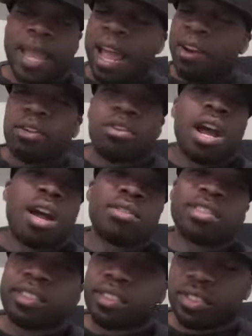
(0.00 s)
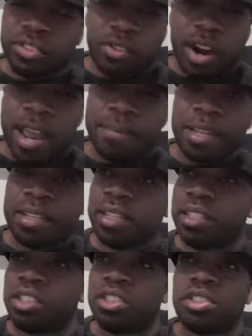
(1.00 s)
I don't know how else to describe it.
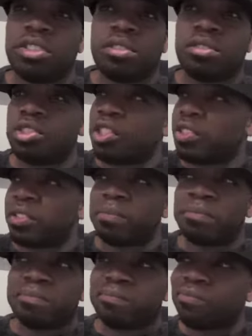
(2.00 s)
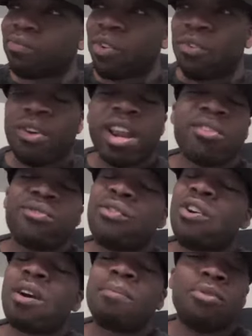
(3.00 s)
It's just great,
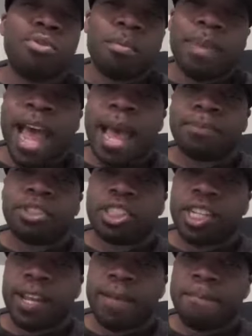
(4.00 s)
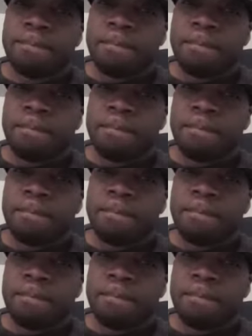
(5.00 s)
raw, boom bap shit.